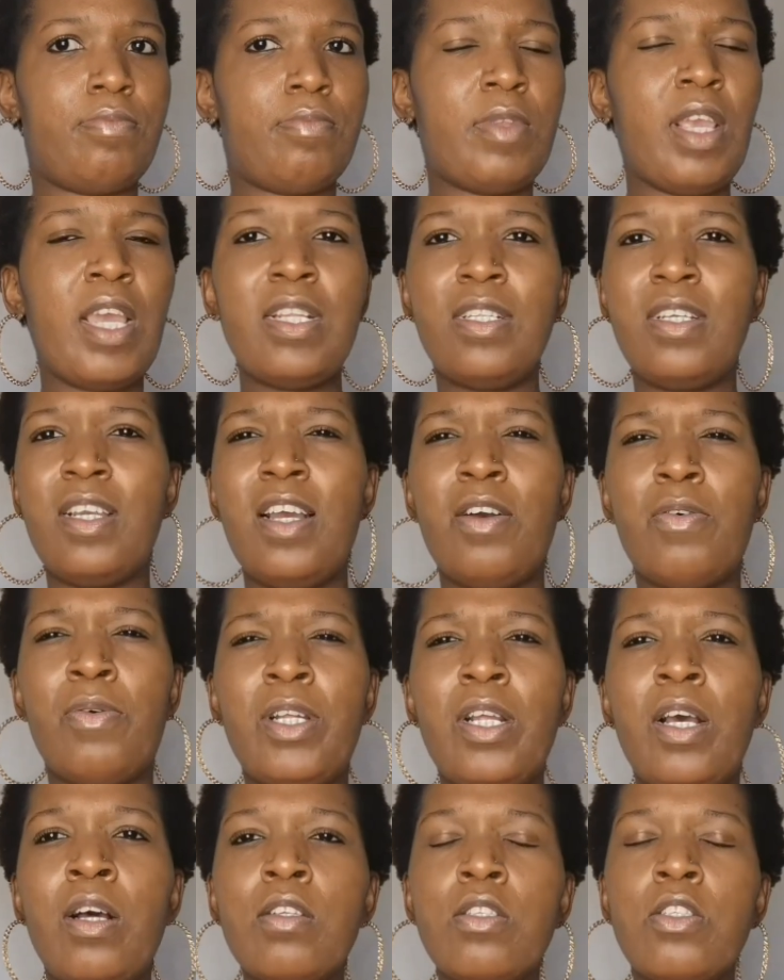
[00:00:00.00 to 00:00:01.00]
And yeah,
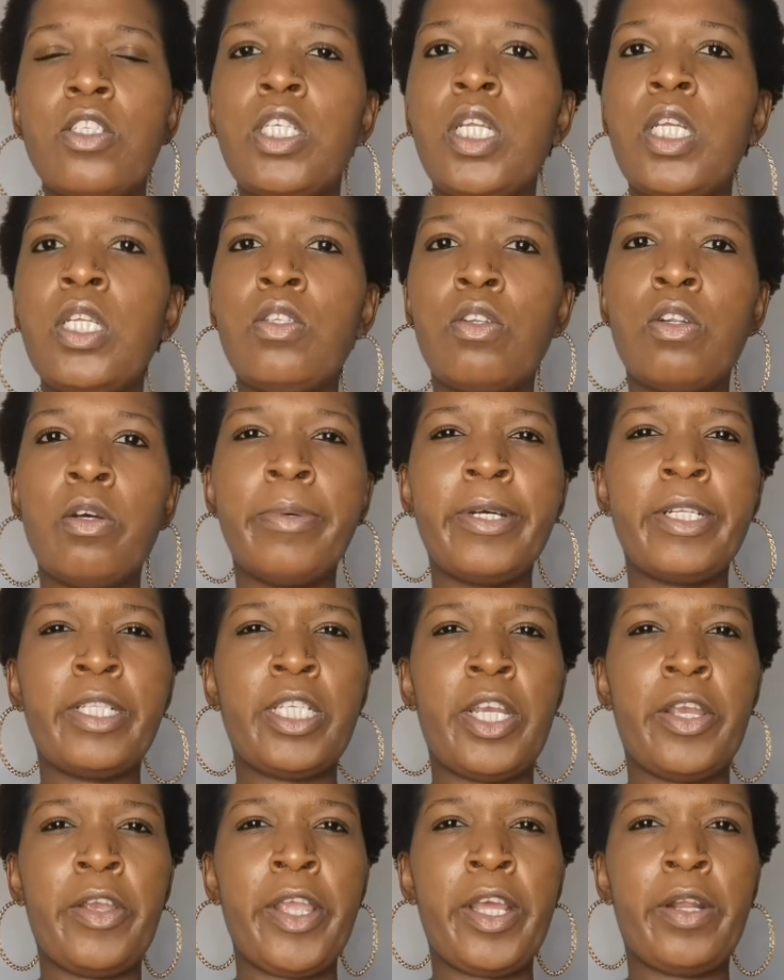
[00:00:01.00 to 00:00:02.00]
what else do you need to know about
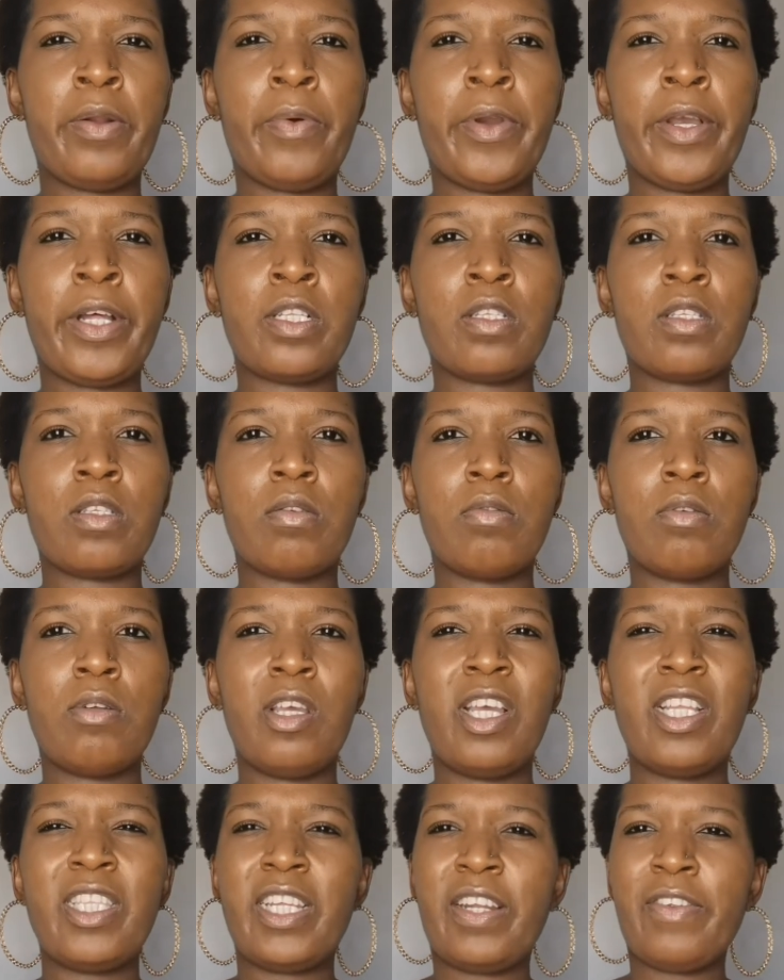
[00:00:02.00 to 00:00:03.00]
dairy and oils?
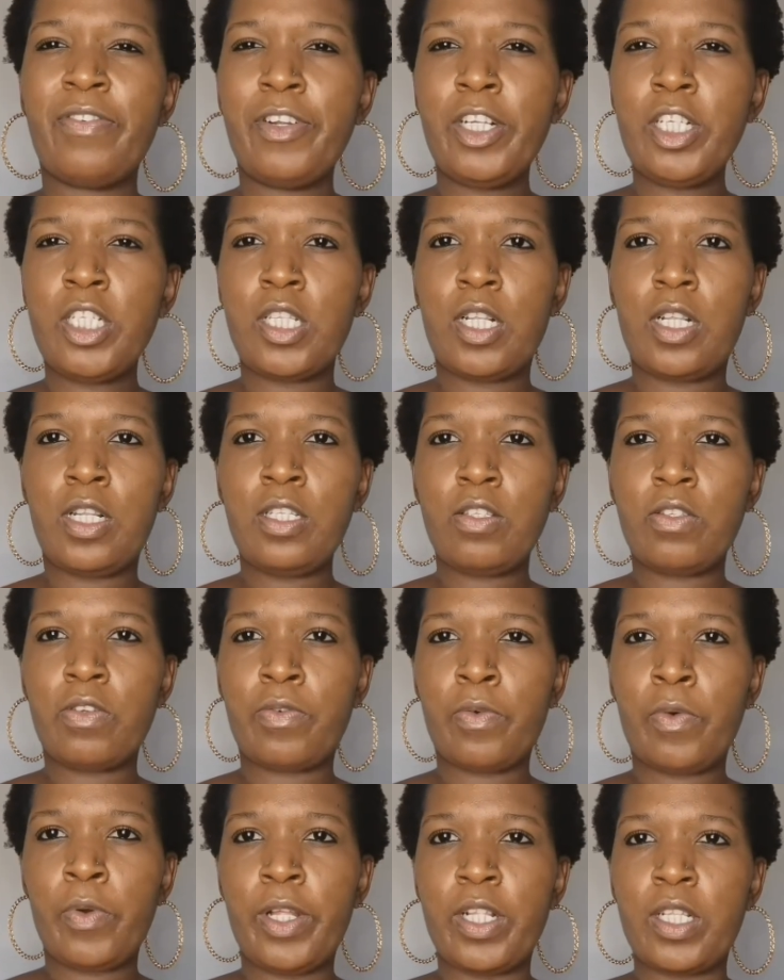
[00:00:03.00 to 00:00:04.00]
Did I finish the list of
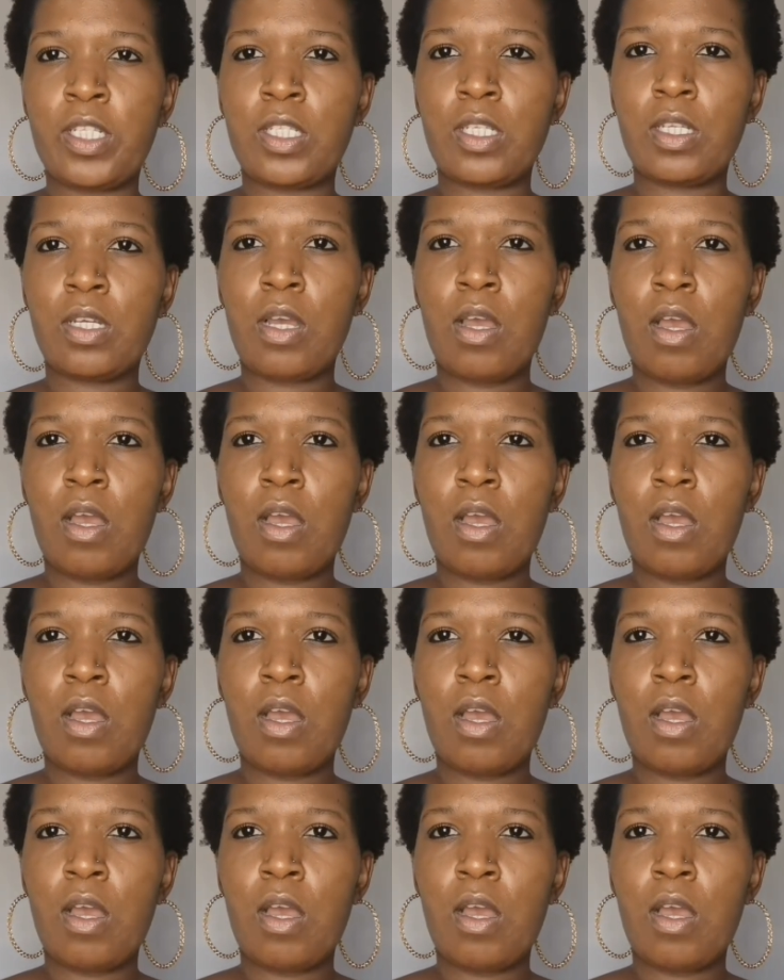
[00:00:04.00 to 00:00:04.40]
oils?